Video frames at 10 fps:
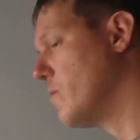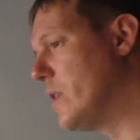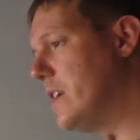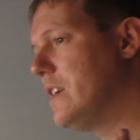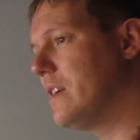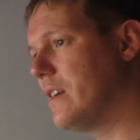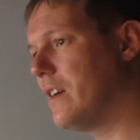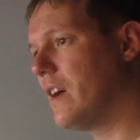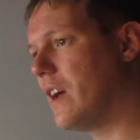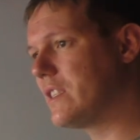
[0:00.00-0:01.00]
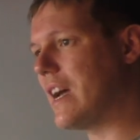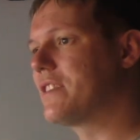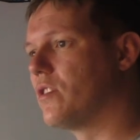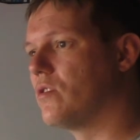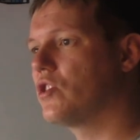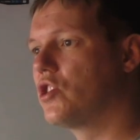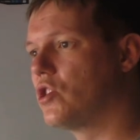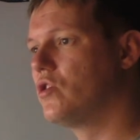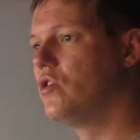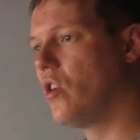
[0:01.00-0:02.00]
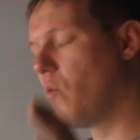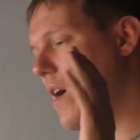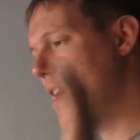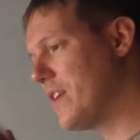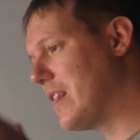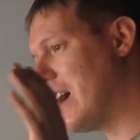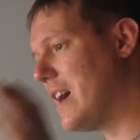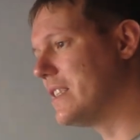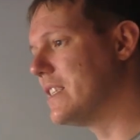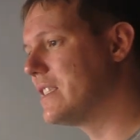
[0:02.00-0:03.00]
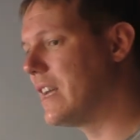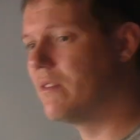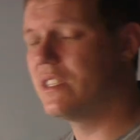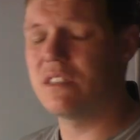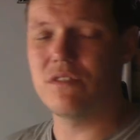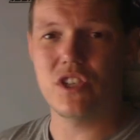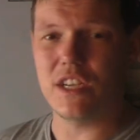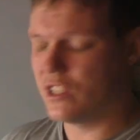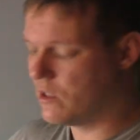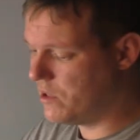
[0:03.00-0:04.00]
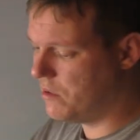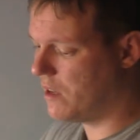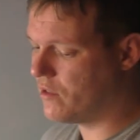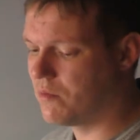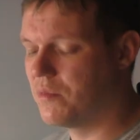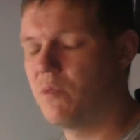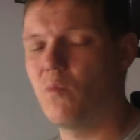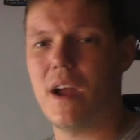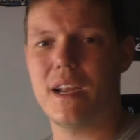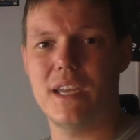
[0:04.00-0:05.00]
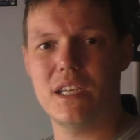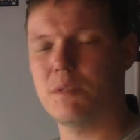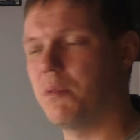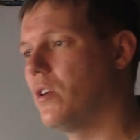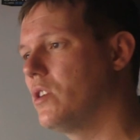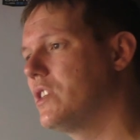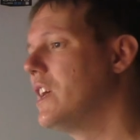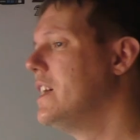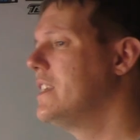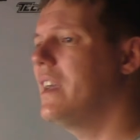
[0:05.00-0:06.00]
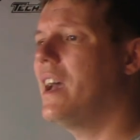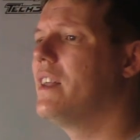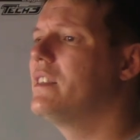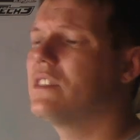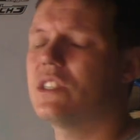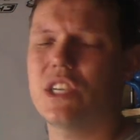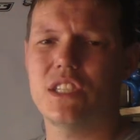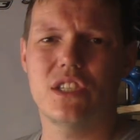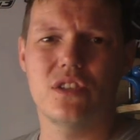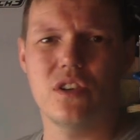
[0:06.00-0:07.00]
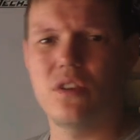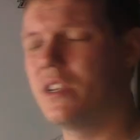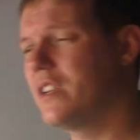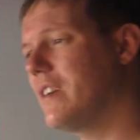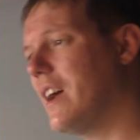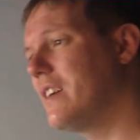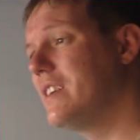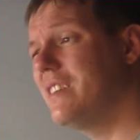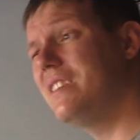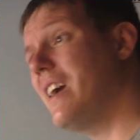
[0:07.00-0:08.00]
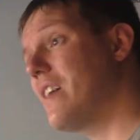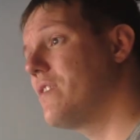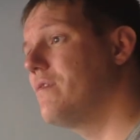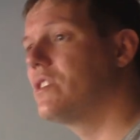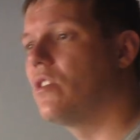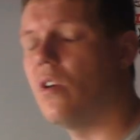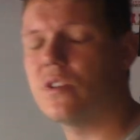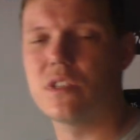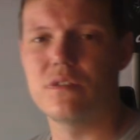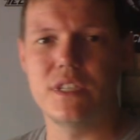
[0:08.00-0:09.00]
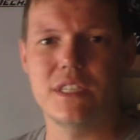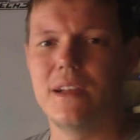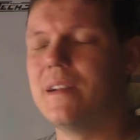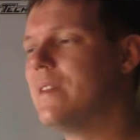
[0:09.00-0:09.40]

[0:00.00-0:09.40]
We, as adults, should know where the line is. Now, is there a chance that when you give something whack, it explodes? Yeah, and is there a chance it's going to go in your eye? Yeah, there is, of course there is.